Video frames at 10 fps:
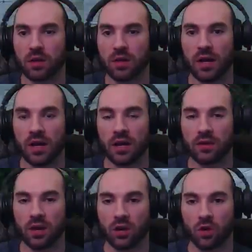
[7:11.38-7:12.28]
And we've
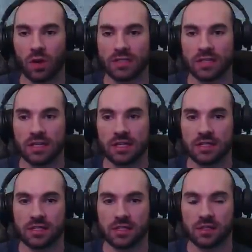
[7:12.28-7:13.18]
got our
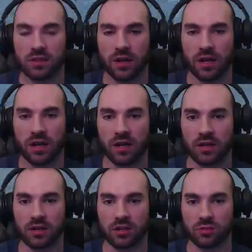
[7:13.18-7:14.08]
Quetzes,
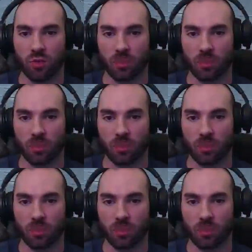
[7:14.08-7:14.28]
and there's more